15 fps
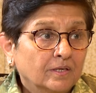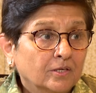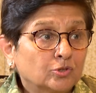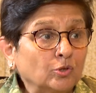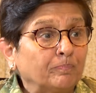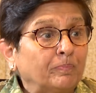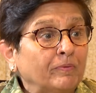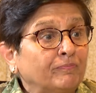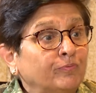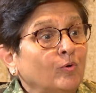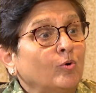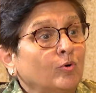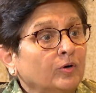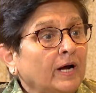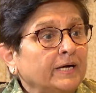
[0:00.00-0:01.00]
So
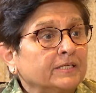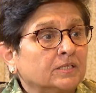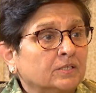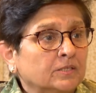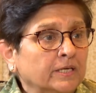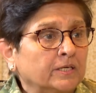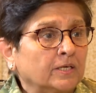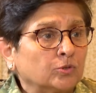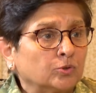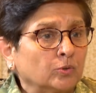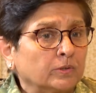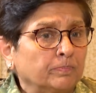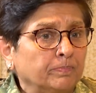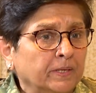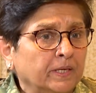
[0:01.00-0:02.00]
before I
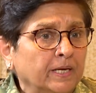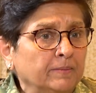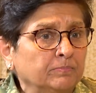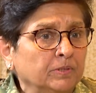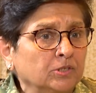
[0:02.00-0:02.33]
became